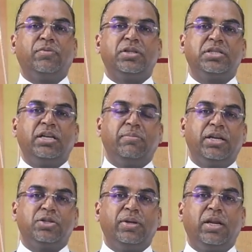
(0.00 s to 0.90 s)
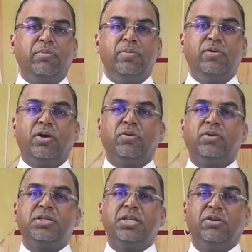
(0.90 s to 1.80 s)
with the senior management and maybe one of
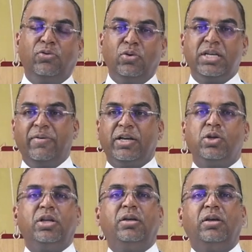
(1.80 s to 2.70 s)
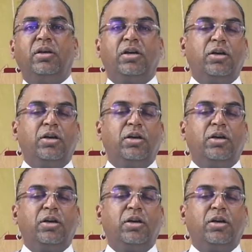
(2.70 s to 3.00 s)
the senior folks have actually